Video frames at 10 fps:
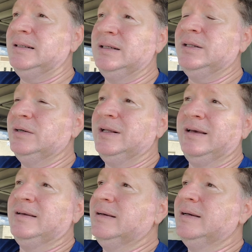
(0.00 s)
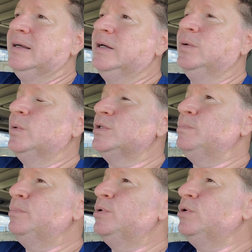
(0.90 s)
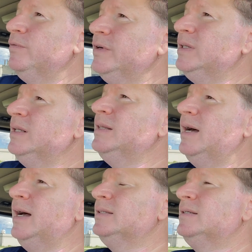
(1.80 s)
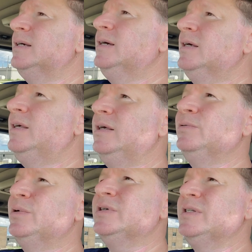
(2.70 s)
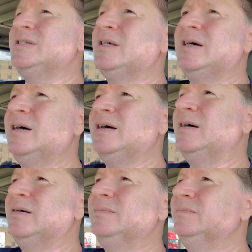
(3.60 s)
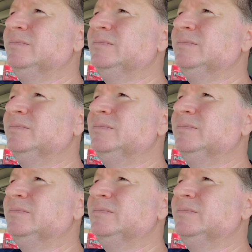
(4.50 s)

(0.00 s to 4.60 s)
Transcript: you know, like it was proven that he was uh,